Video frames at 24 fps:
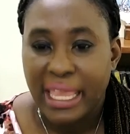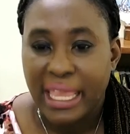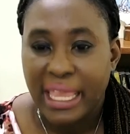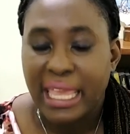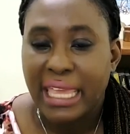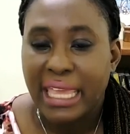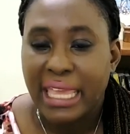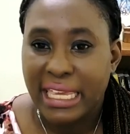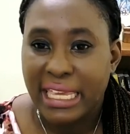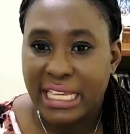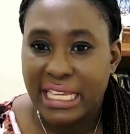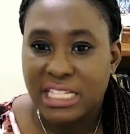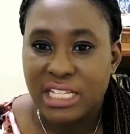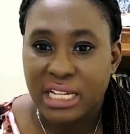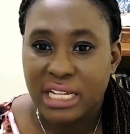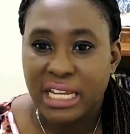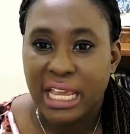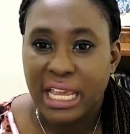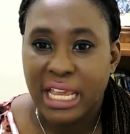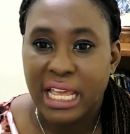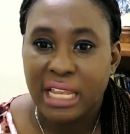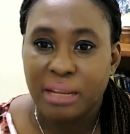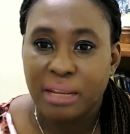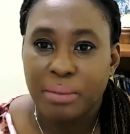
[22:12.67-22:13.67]
each of the
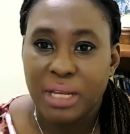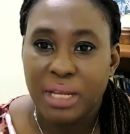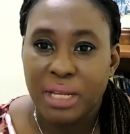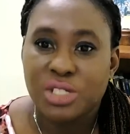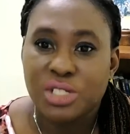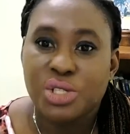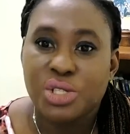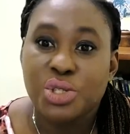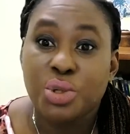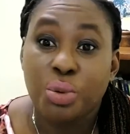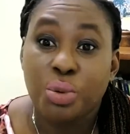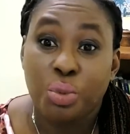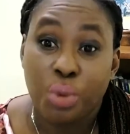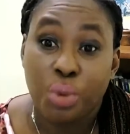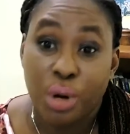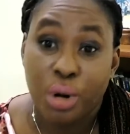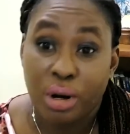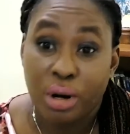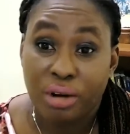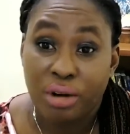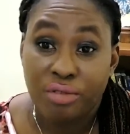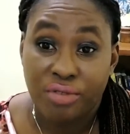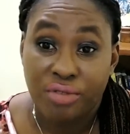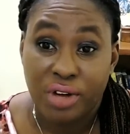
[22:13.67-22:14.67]
elements to
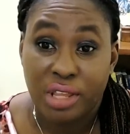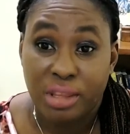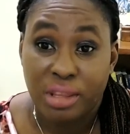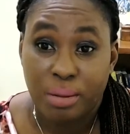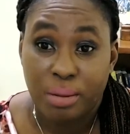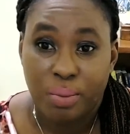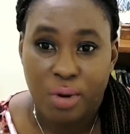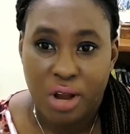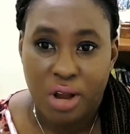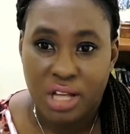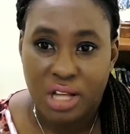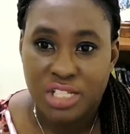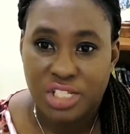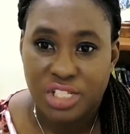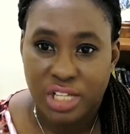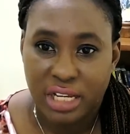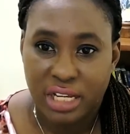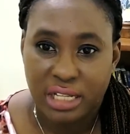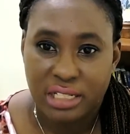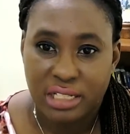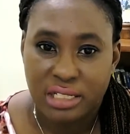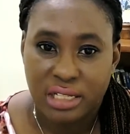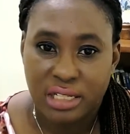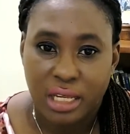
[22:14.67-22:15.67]
work for the project.
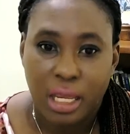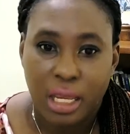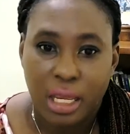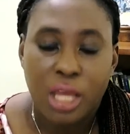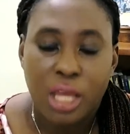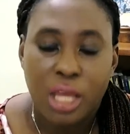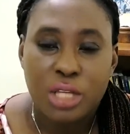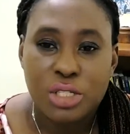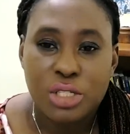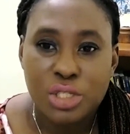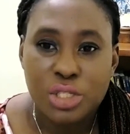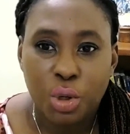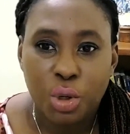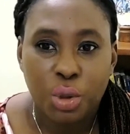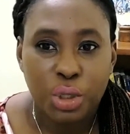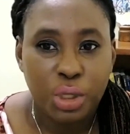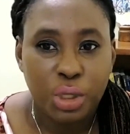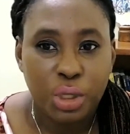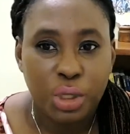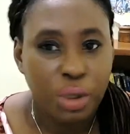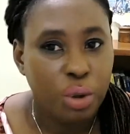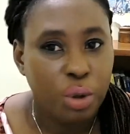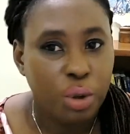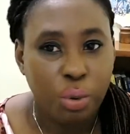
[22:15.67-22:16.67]
So,
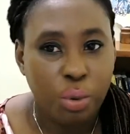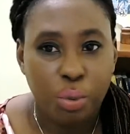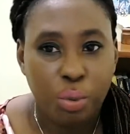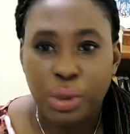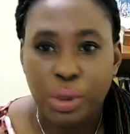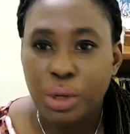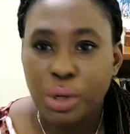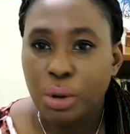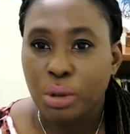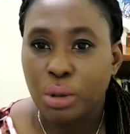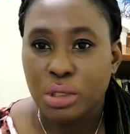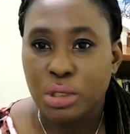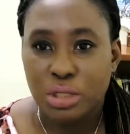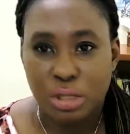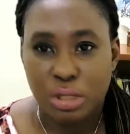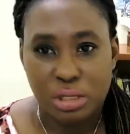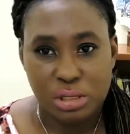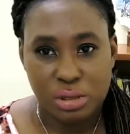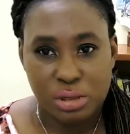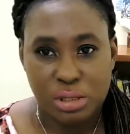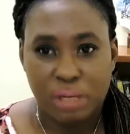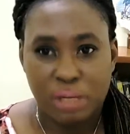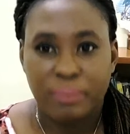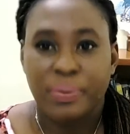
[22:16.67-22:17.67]
we don't
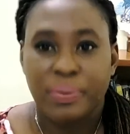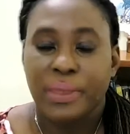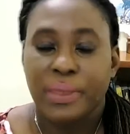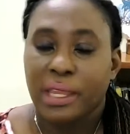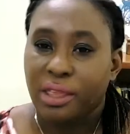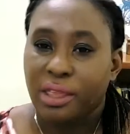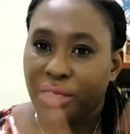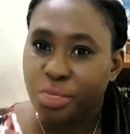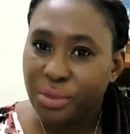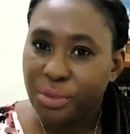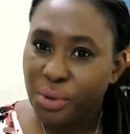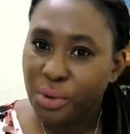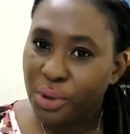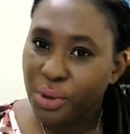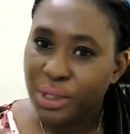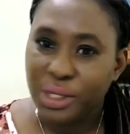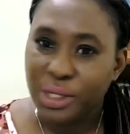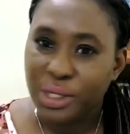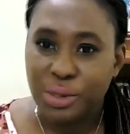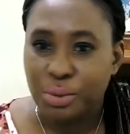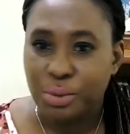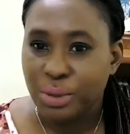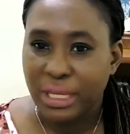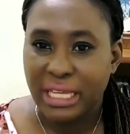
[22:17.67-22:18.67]
just throw
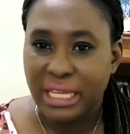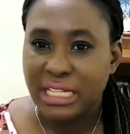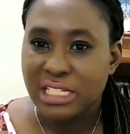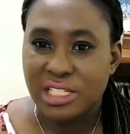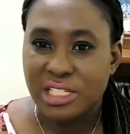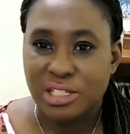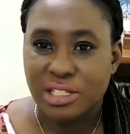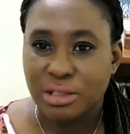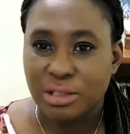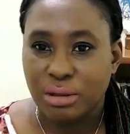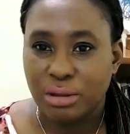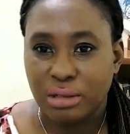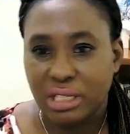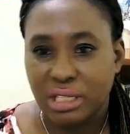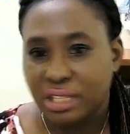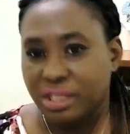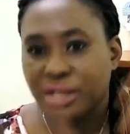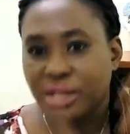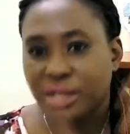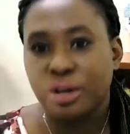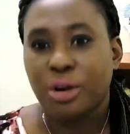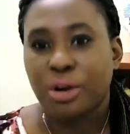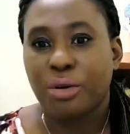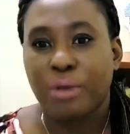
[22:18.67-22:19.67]
you into the
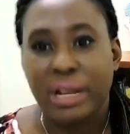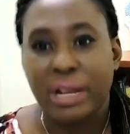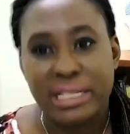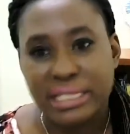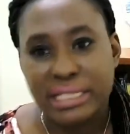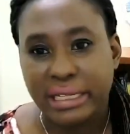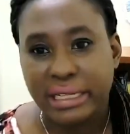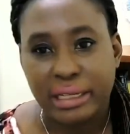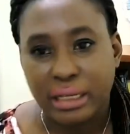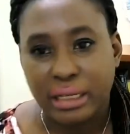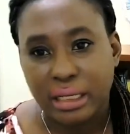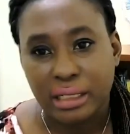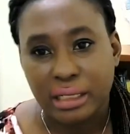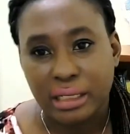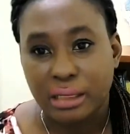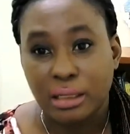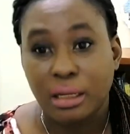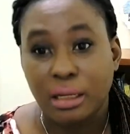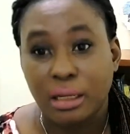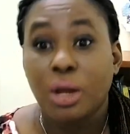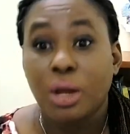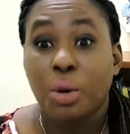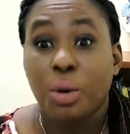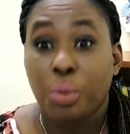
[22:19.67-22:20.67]
theoretical.
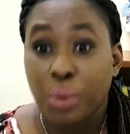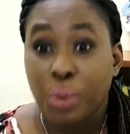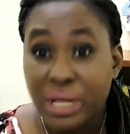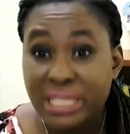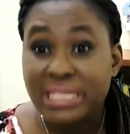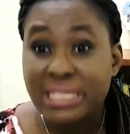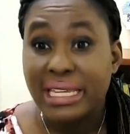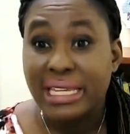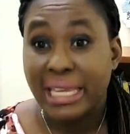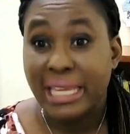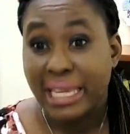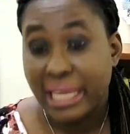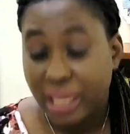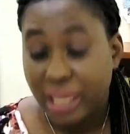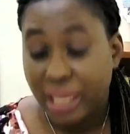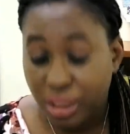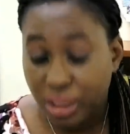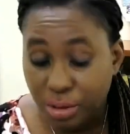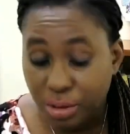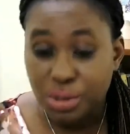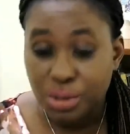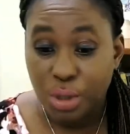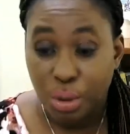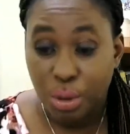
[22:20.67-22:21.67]
We take you
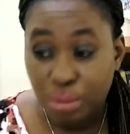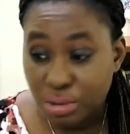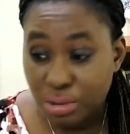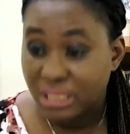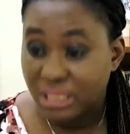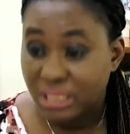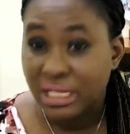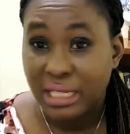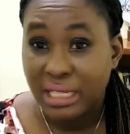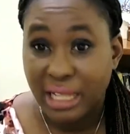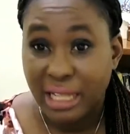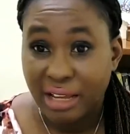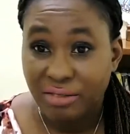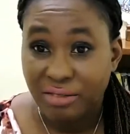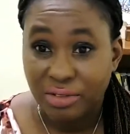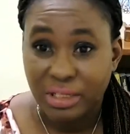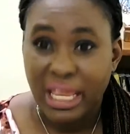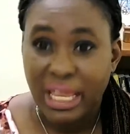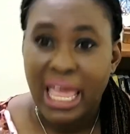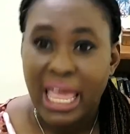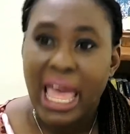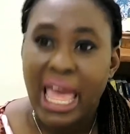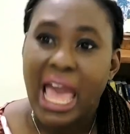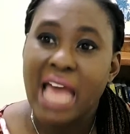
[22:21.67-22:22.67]
down to the level.
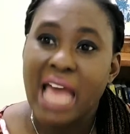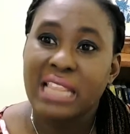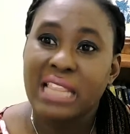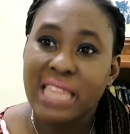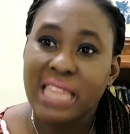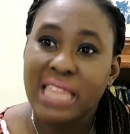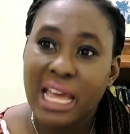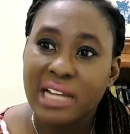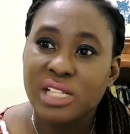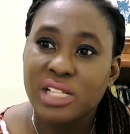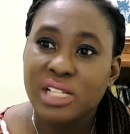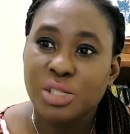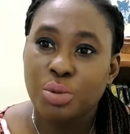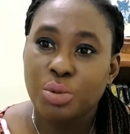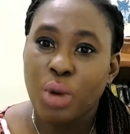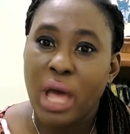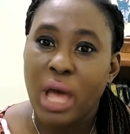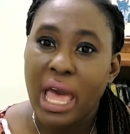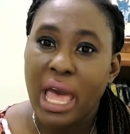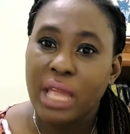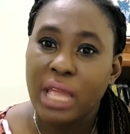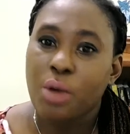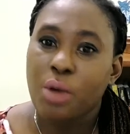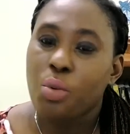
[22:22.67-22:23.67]
And that is
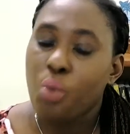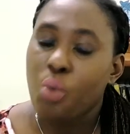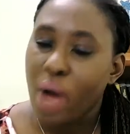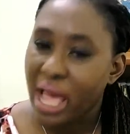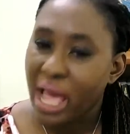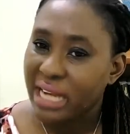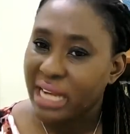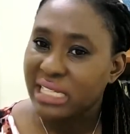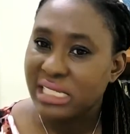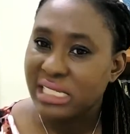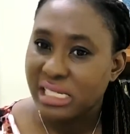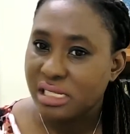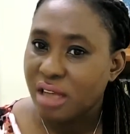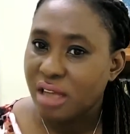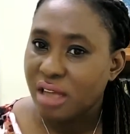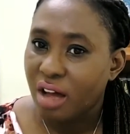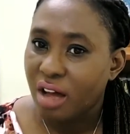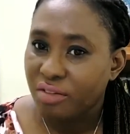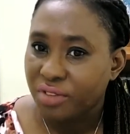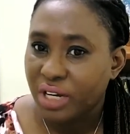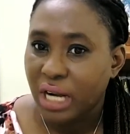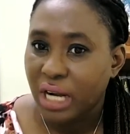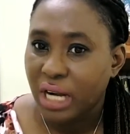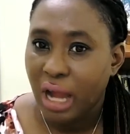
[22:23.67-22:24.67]
why, while it is
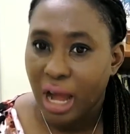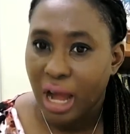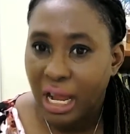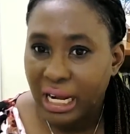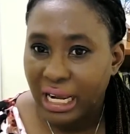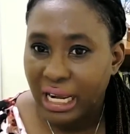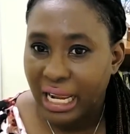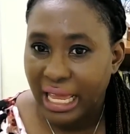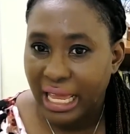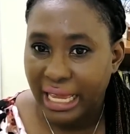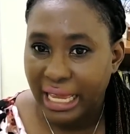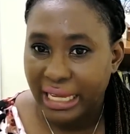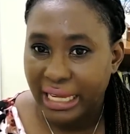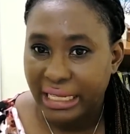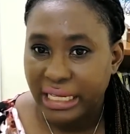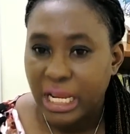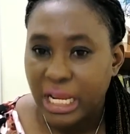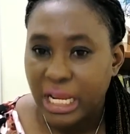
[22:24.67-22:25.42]
offered online,